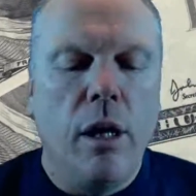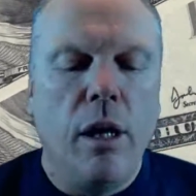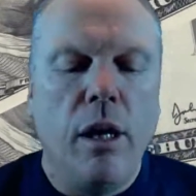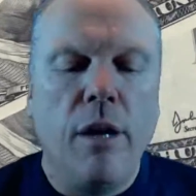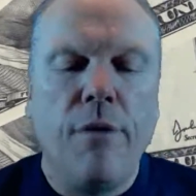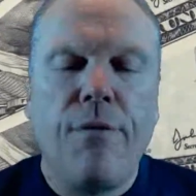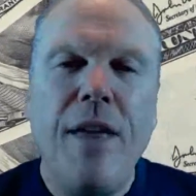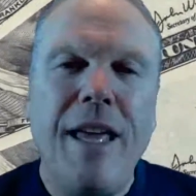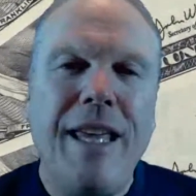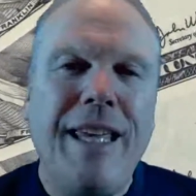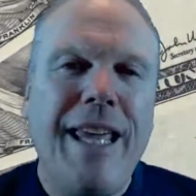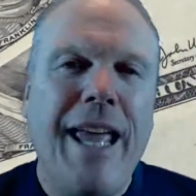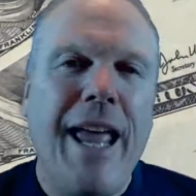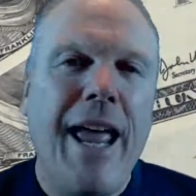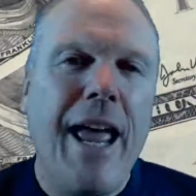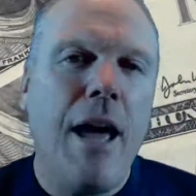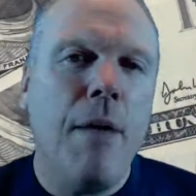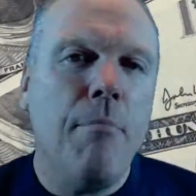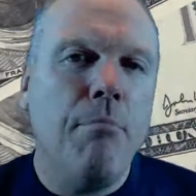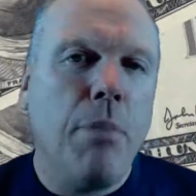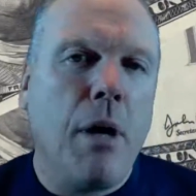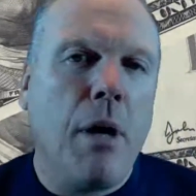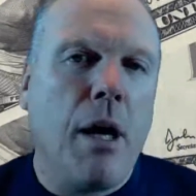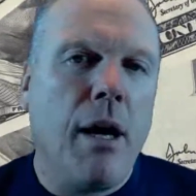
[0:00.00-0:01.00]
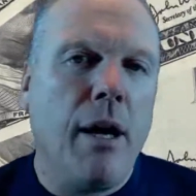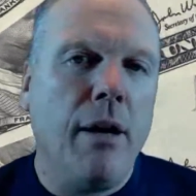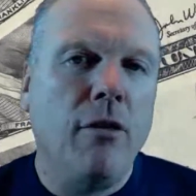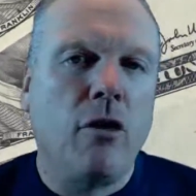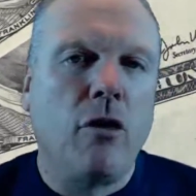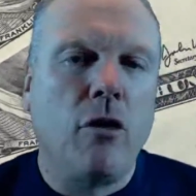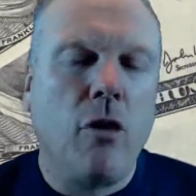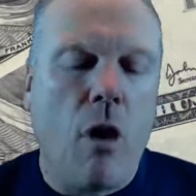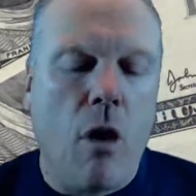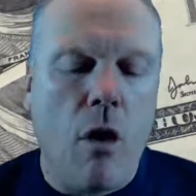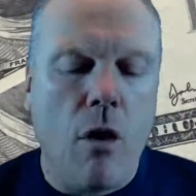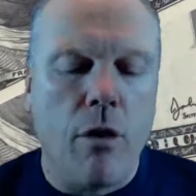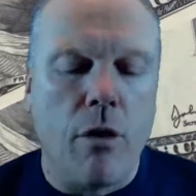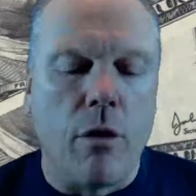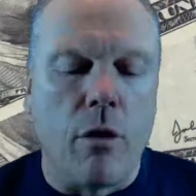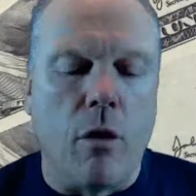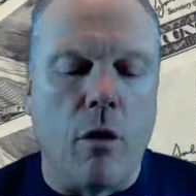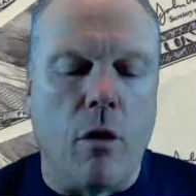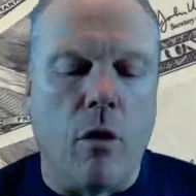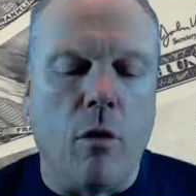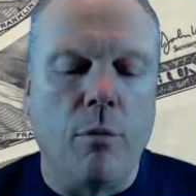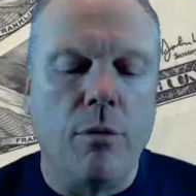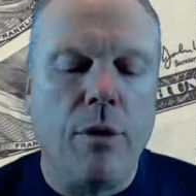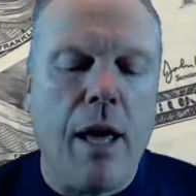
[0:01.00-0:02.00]
If they can't buy starter
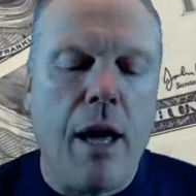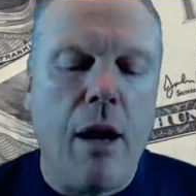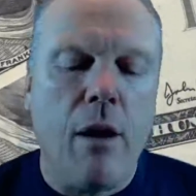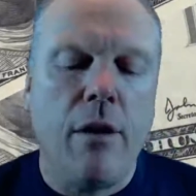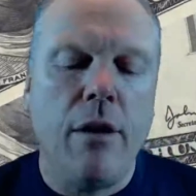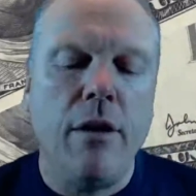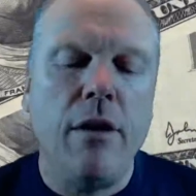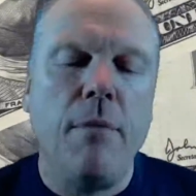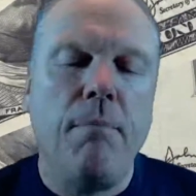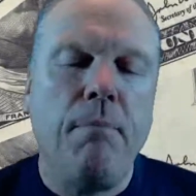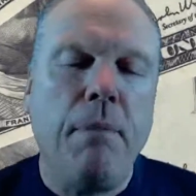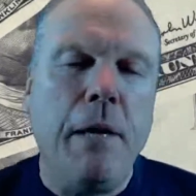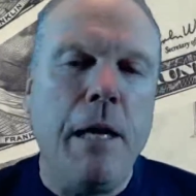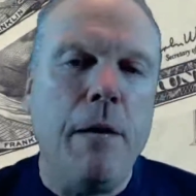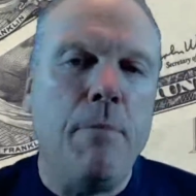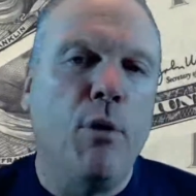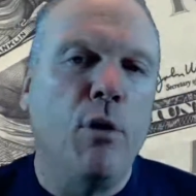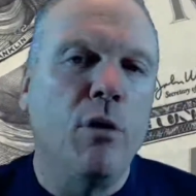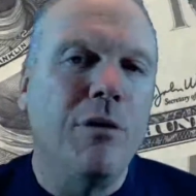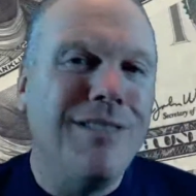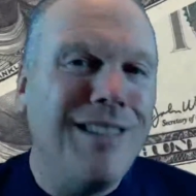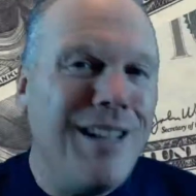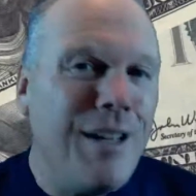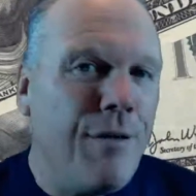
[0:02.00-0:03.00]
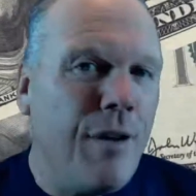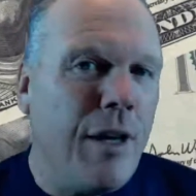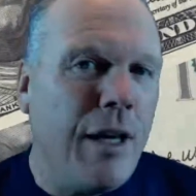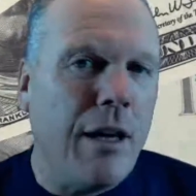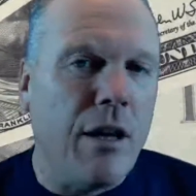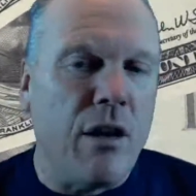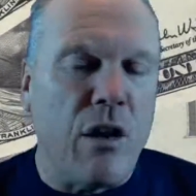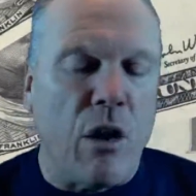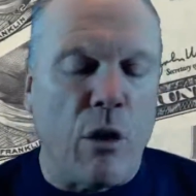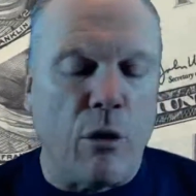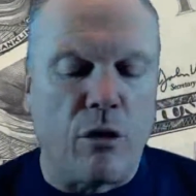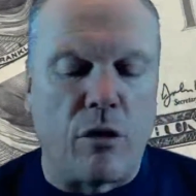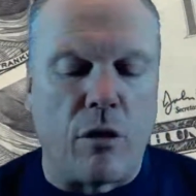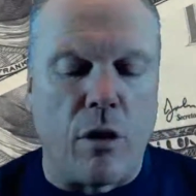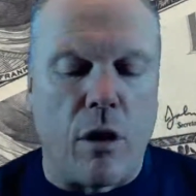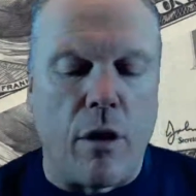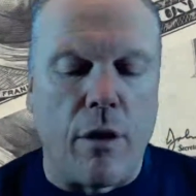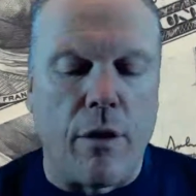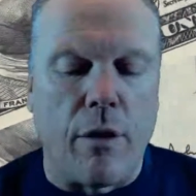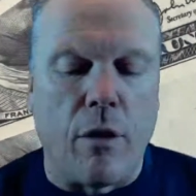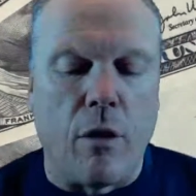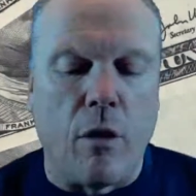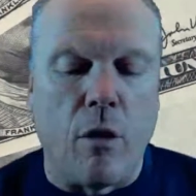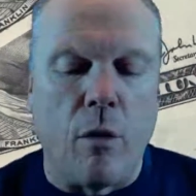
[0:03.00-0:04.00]
homes, how can the people living in those
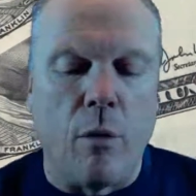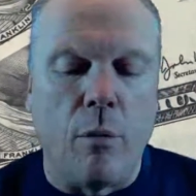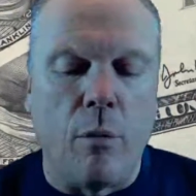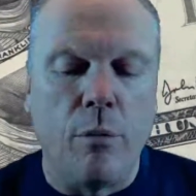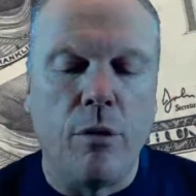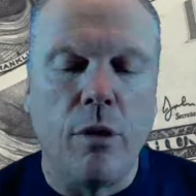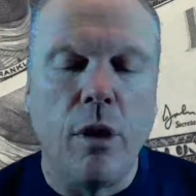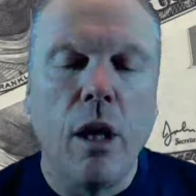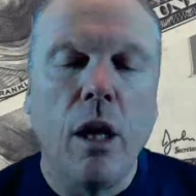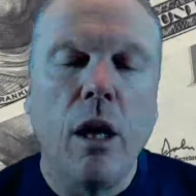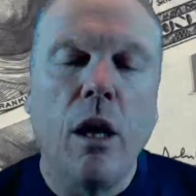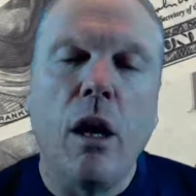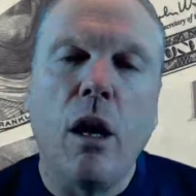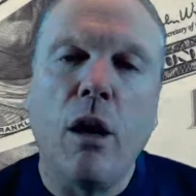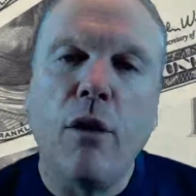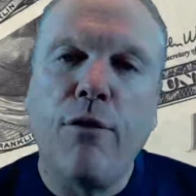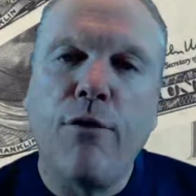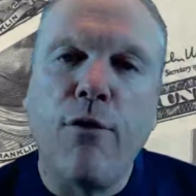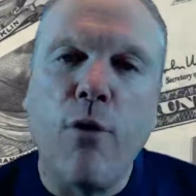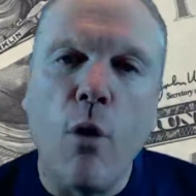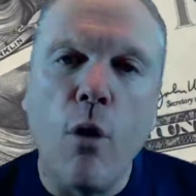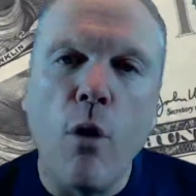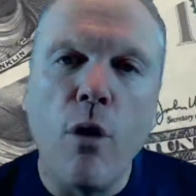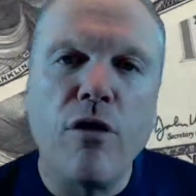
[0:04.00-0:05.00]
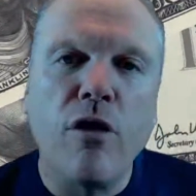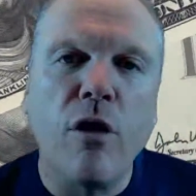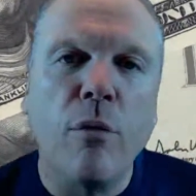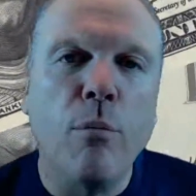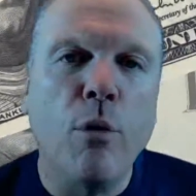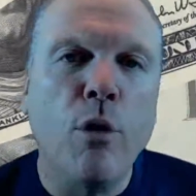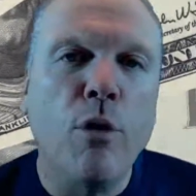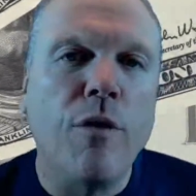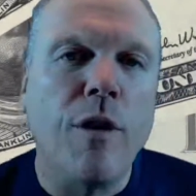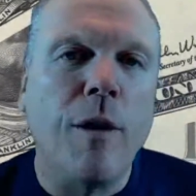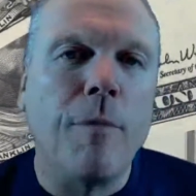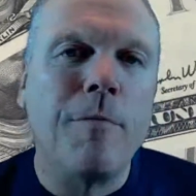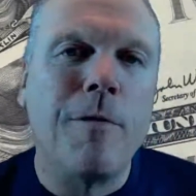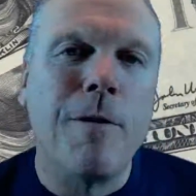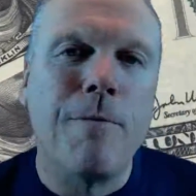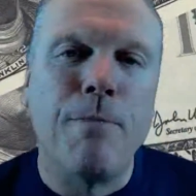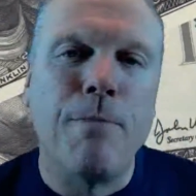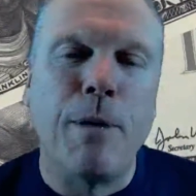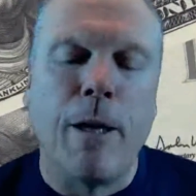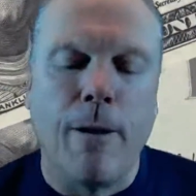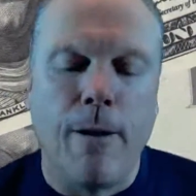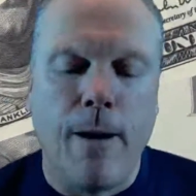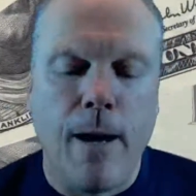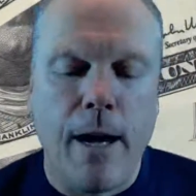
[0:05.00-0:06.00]
starter homes afford to move up to
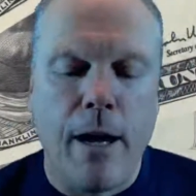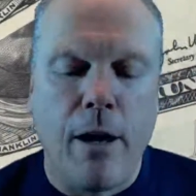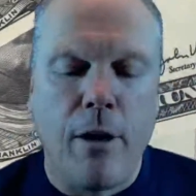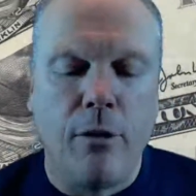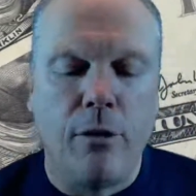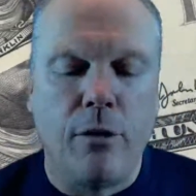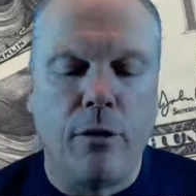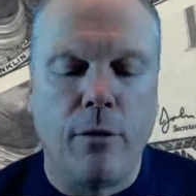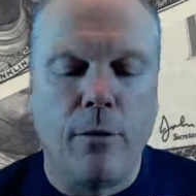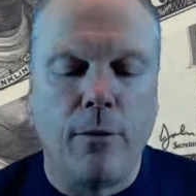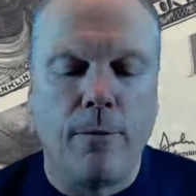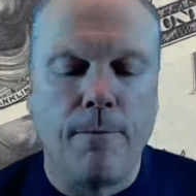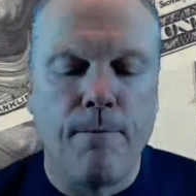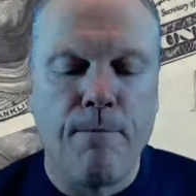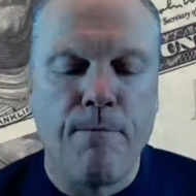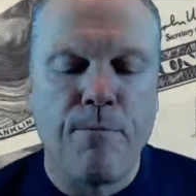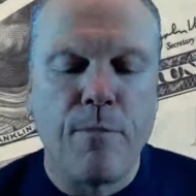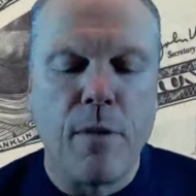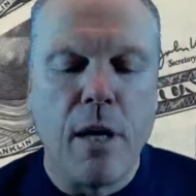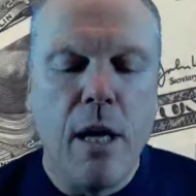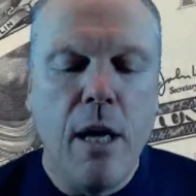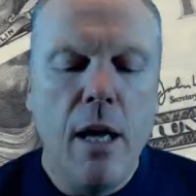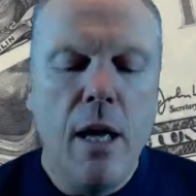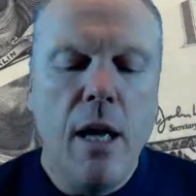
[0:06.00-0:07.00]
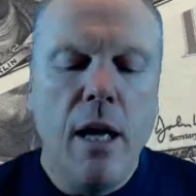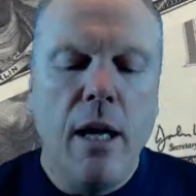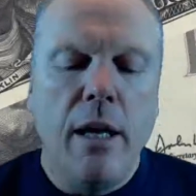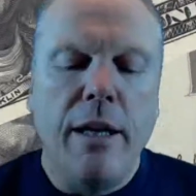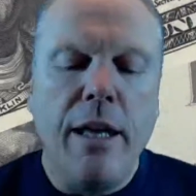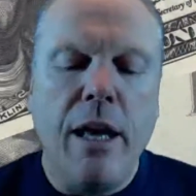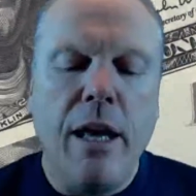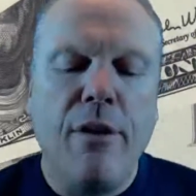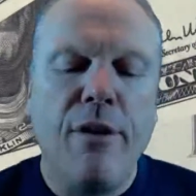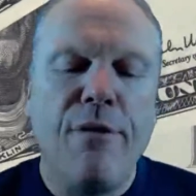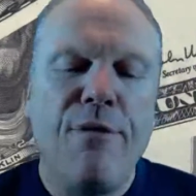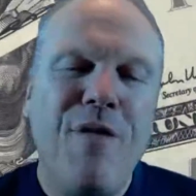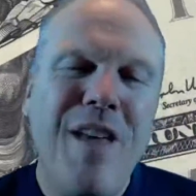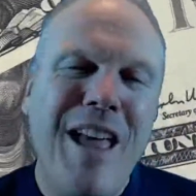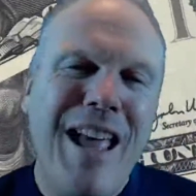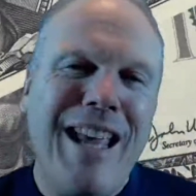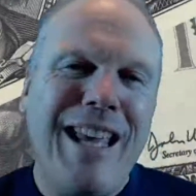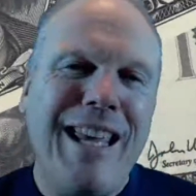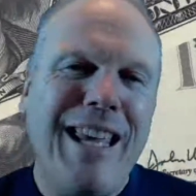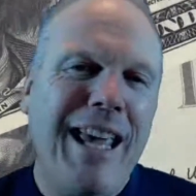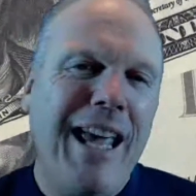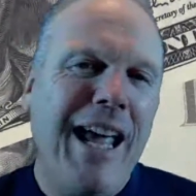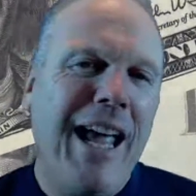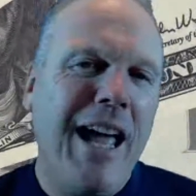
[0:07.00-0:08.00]
bigger houses? Now, if they
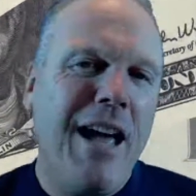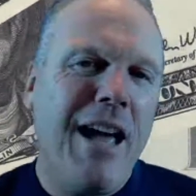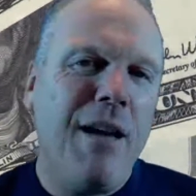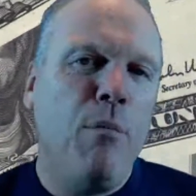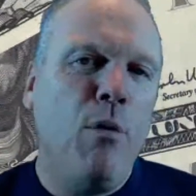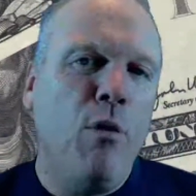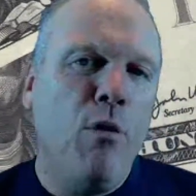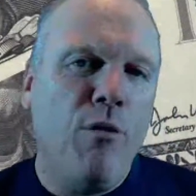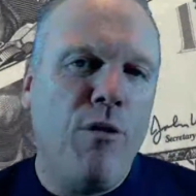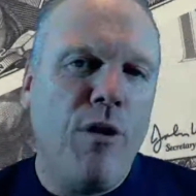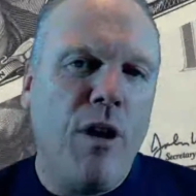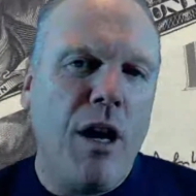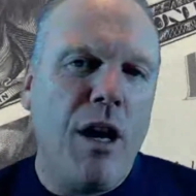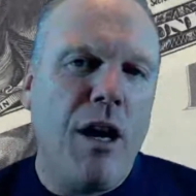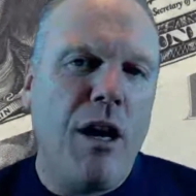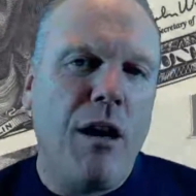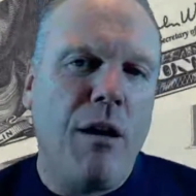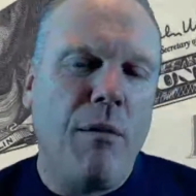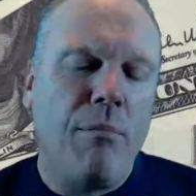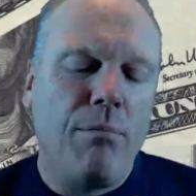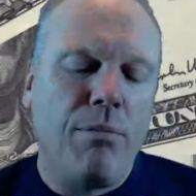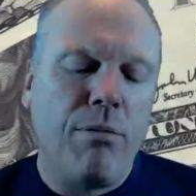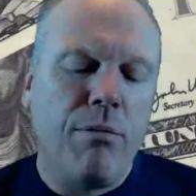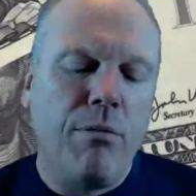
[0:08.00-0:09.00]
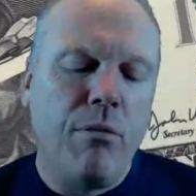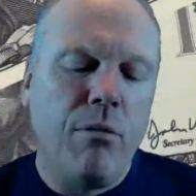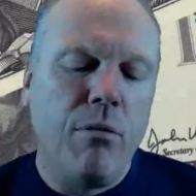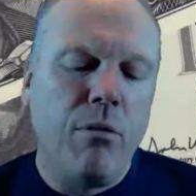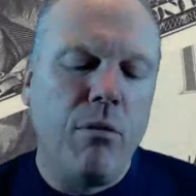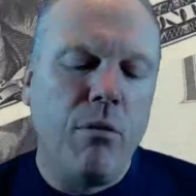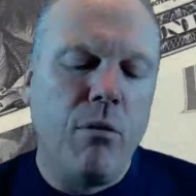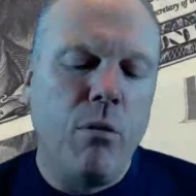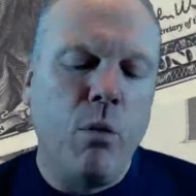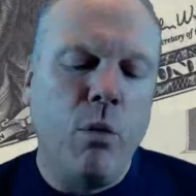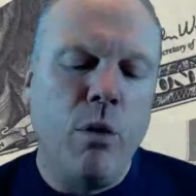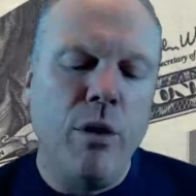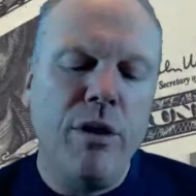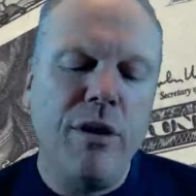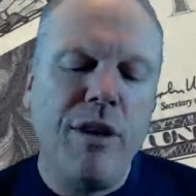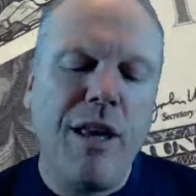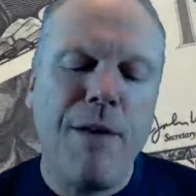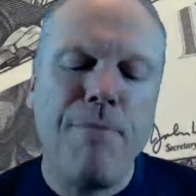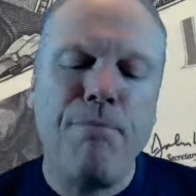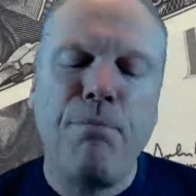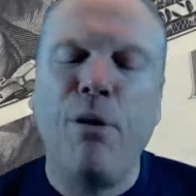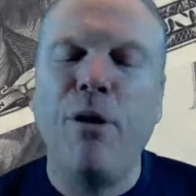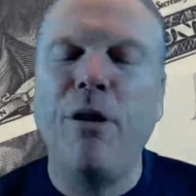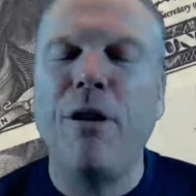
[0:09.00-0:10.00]
can't move up, wouldn't that